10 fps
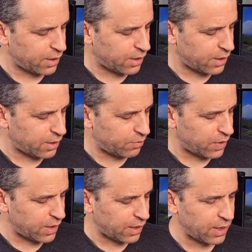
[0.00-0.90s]
Um,
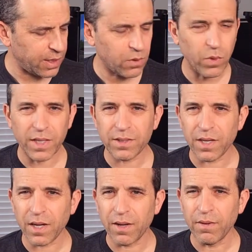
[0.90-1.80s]
and I like what
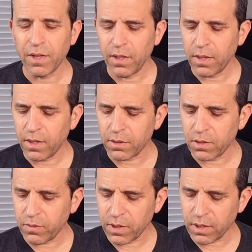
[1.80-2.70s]
uh, they're
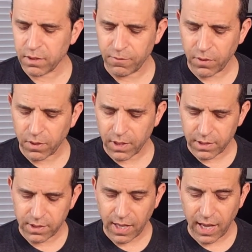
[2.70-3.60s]
doing as far
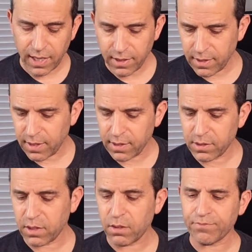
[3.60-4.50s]
as that. Uh,
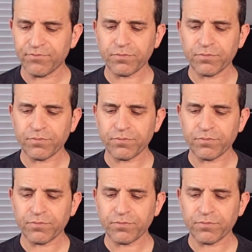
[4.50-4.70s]
so